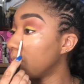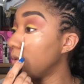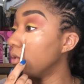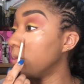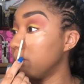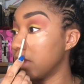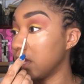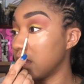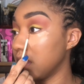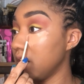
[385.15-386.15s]
We will be
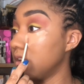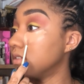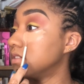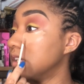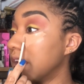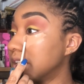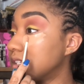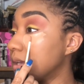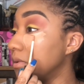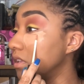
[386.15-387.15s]
baking to get
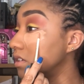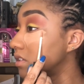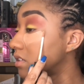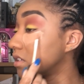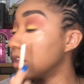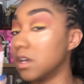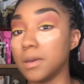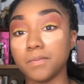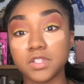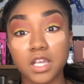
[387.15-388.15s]
some of this,
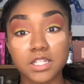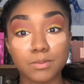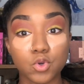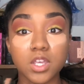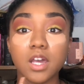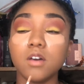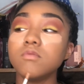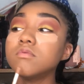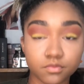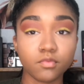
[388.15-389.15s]
to get some more yellow.